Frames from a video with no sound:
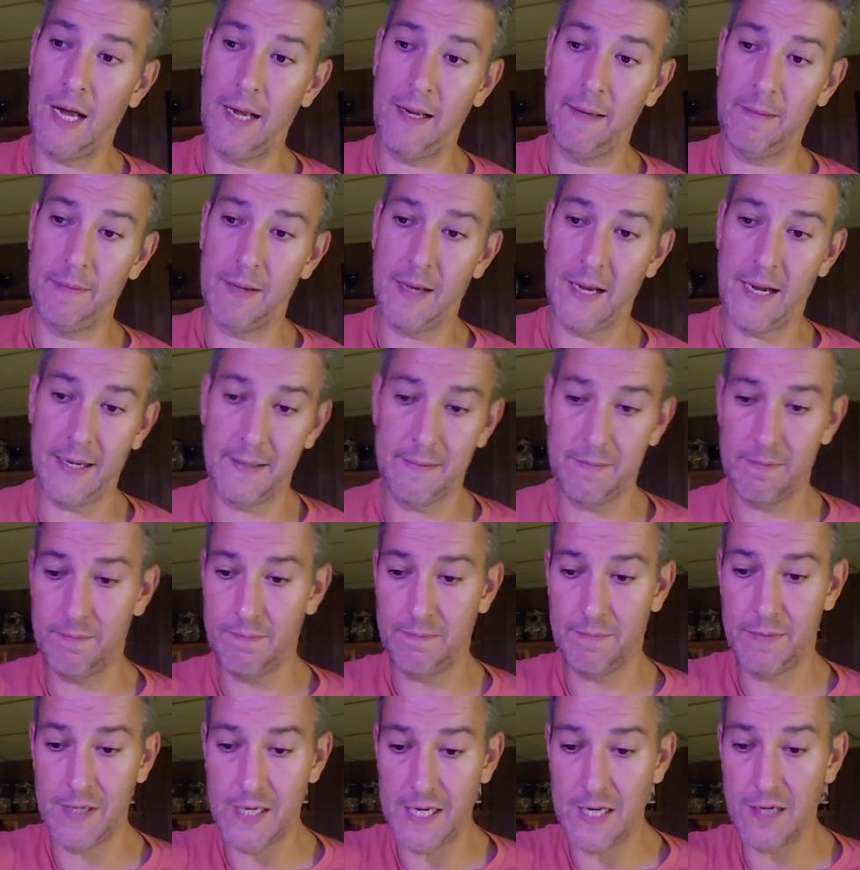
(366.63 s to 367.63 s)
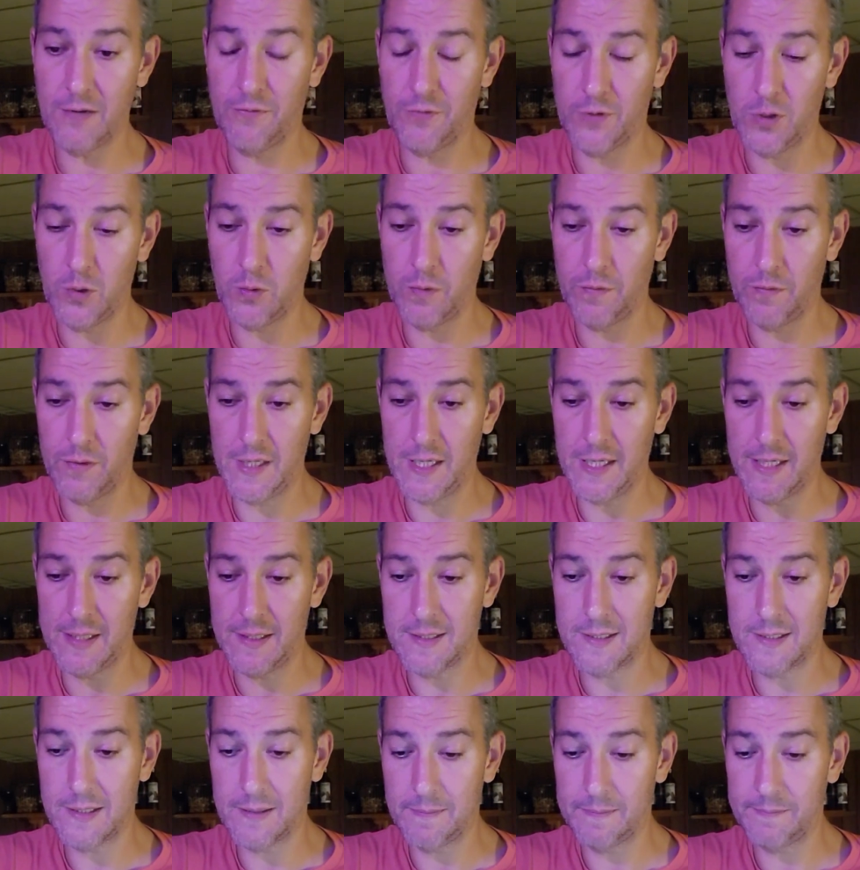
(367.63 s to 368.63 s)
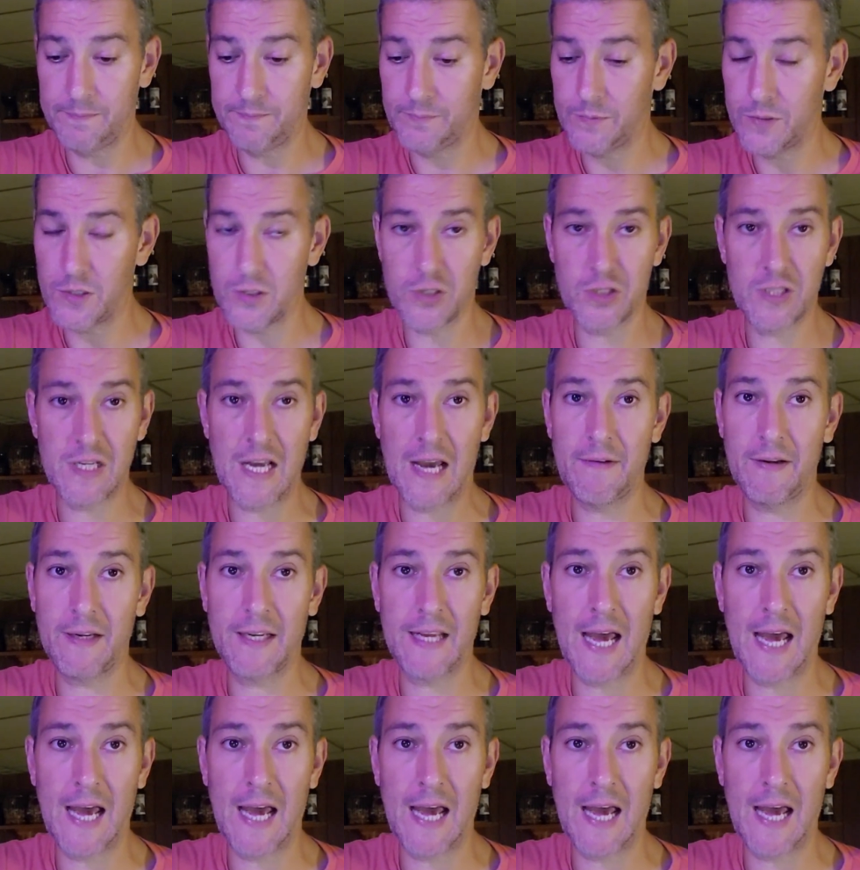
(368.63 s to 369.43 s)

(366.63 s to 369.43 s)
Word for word: I, I need a few of these to just have a